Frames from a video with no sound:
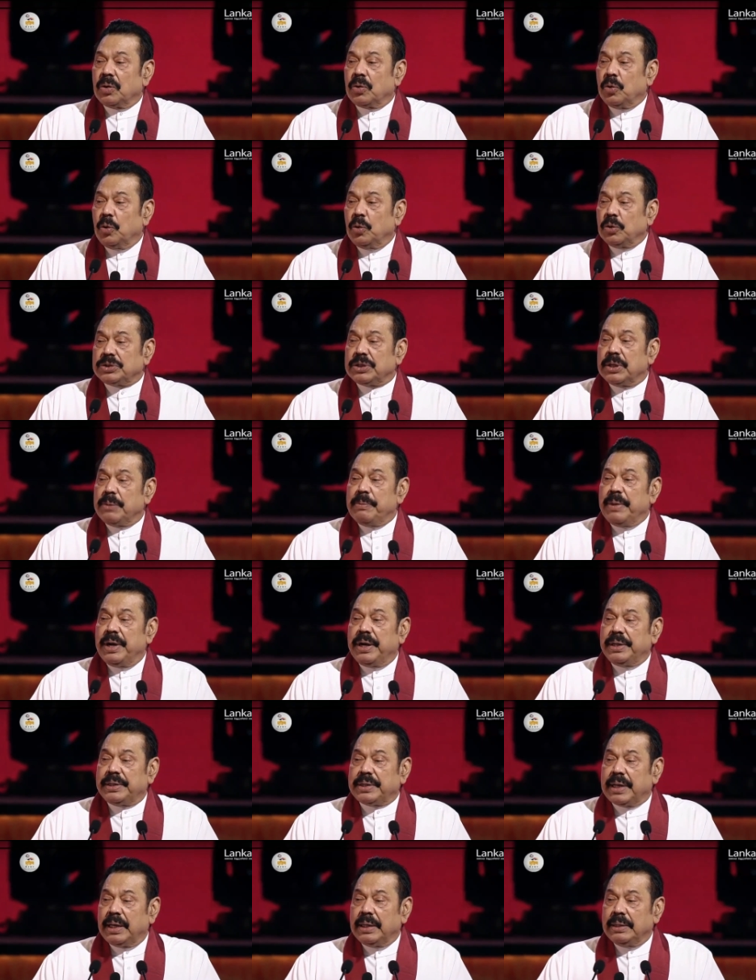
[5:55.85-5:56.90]
closer
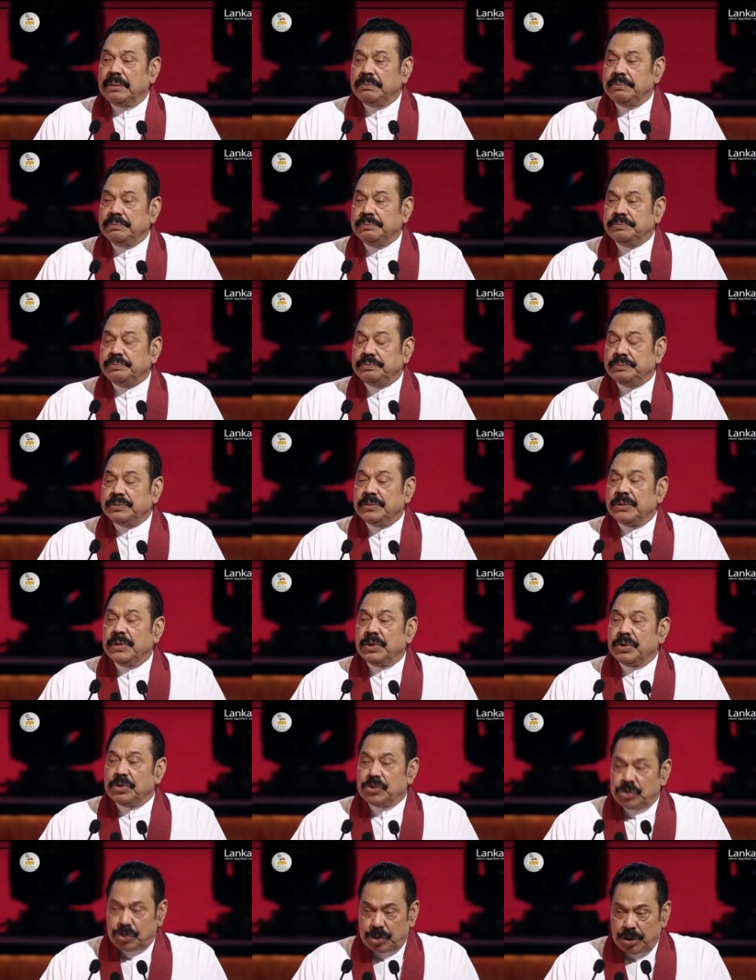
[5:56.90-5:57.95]
maritime,
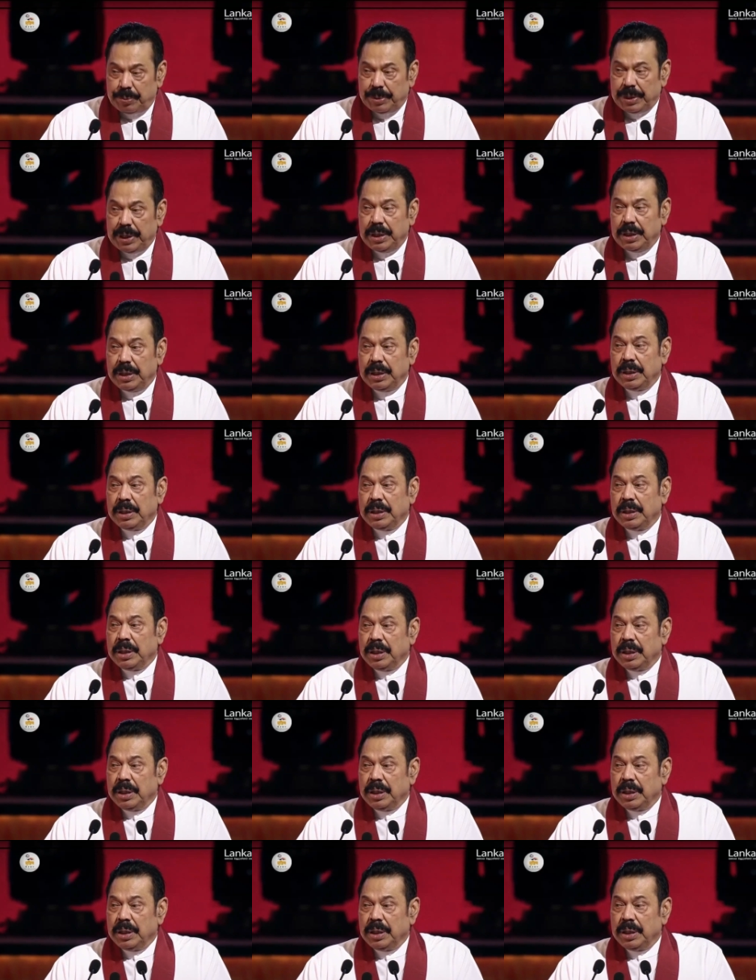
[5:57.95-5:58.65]
shipping,